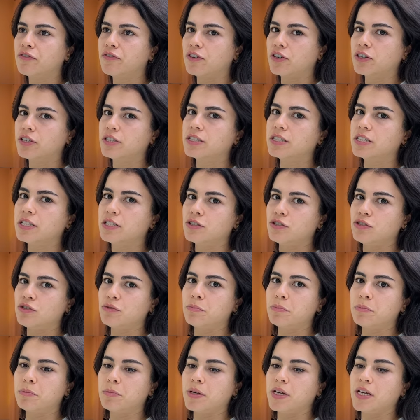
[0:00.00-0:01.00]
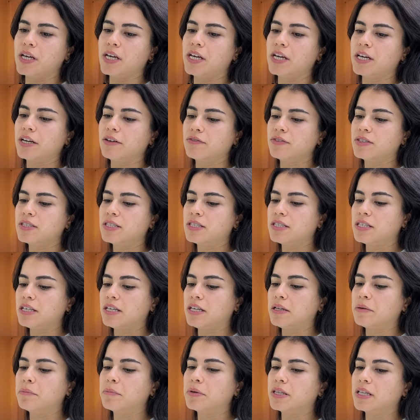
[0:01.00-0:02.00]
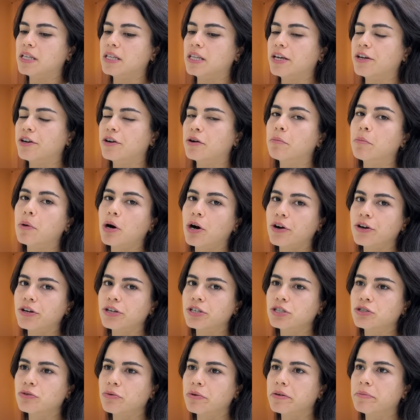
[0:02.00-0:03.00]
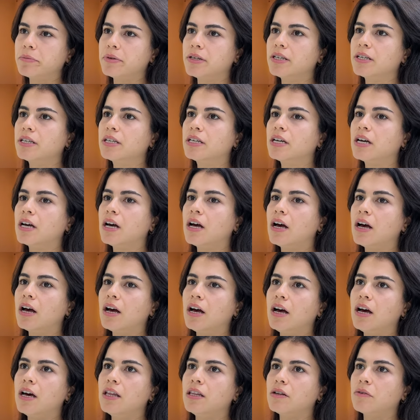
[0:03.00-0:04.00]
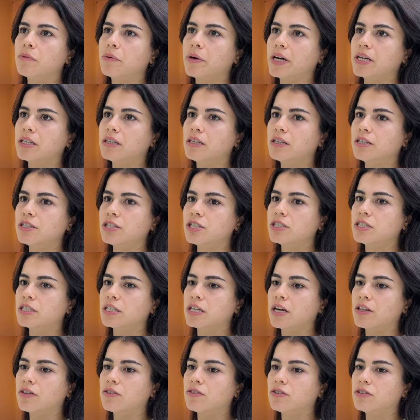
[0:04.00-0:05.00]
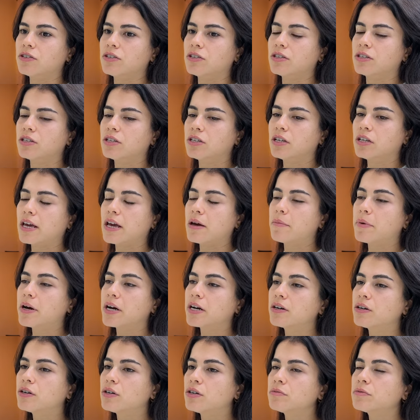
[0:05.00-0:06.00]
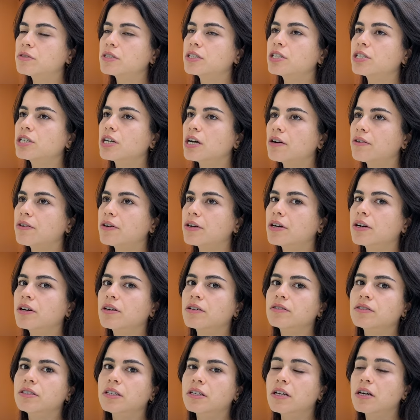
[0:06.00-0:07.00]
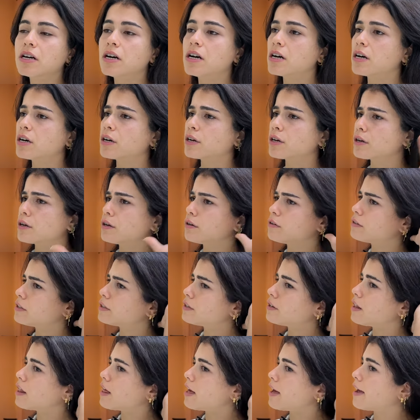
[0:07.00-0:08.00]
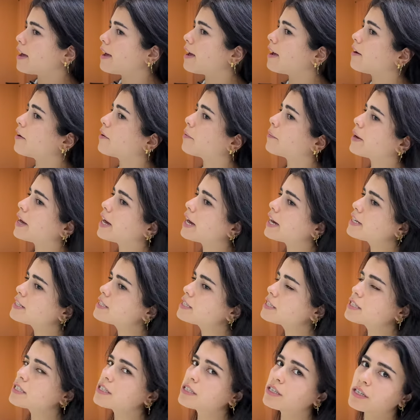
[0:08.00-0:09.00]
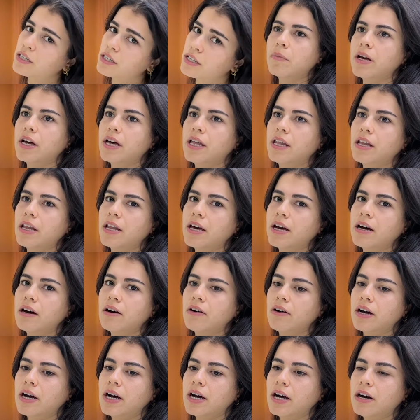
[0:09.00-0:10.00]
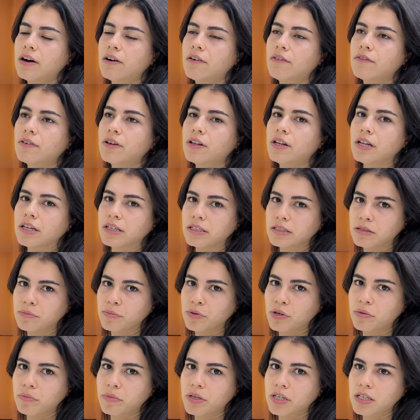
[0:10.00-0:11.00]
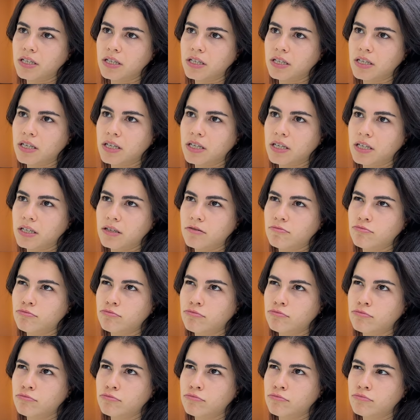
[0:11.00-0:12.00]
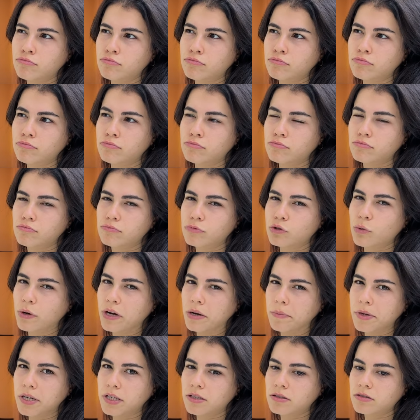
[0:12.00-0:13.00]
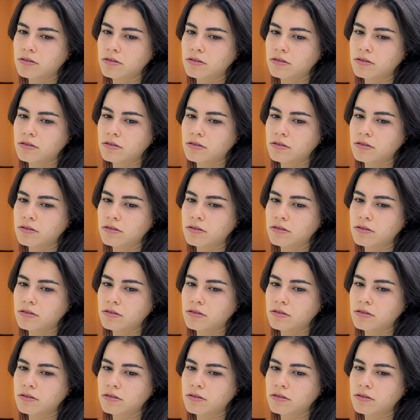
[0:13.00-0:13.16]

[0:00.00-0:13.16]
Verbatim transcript: first, as you may have seen, but then later Maria joined me and then we had lunch together. Came back home, took a shower, did a cute little hair mask, and now I have a nails appointment in 20 minutes.